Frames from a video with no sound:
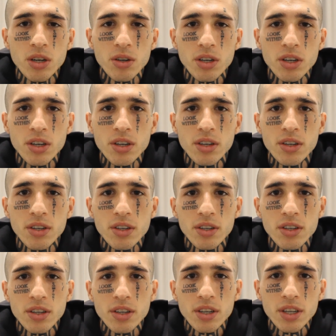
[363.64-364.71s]
in
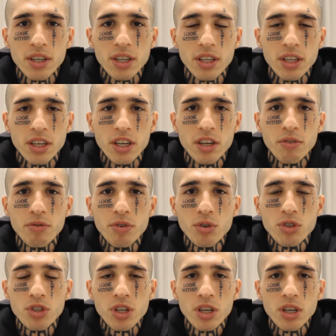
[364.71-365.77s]
the near
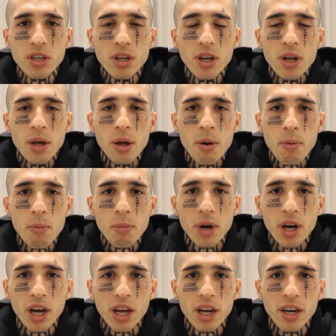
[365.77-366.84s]
future,
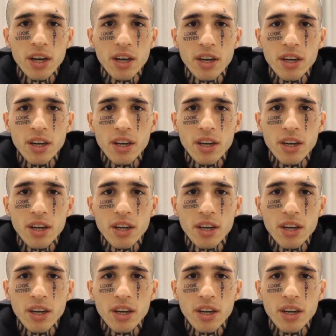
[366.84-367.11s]
but